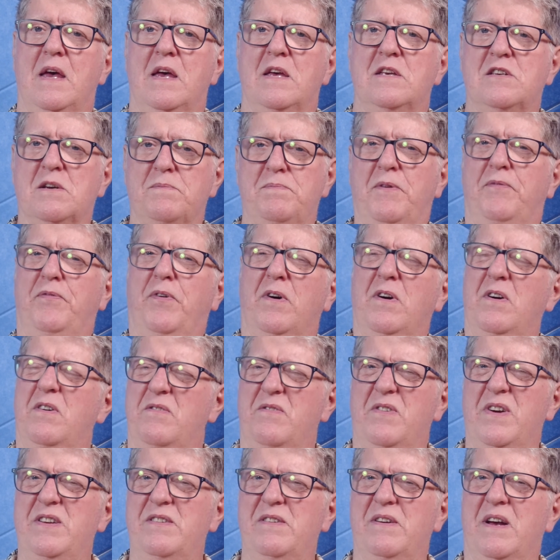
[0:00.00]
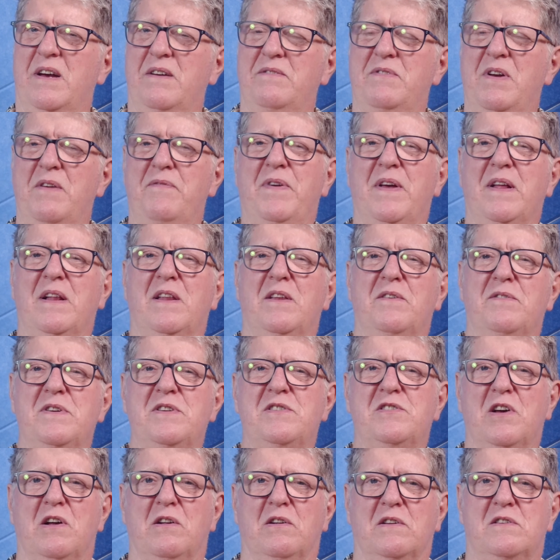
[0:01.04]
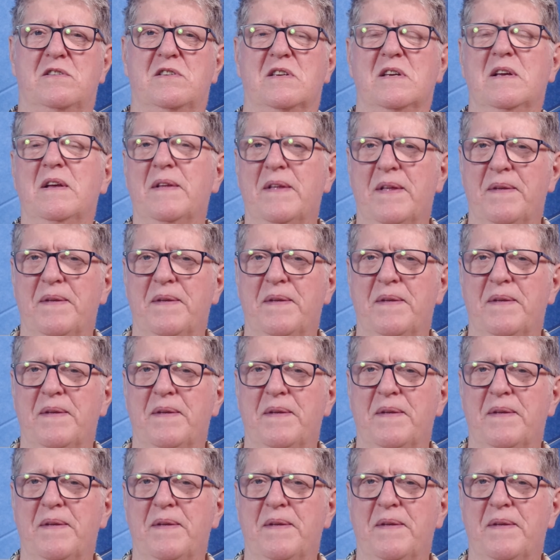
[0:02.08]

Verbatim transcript: So before I, re I reveal the results,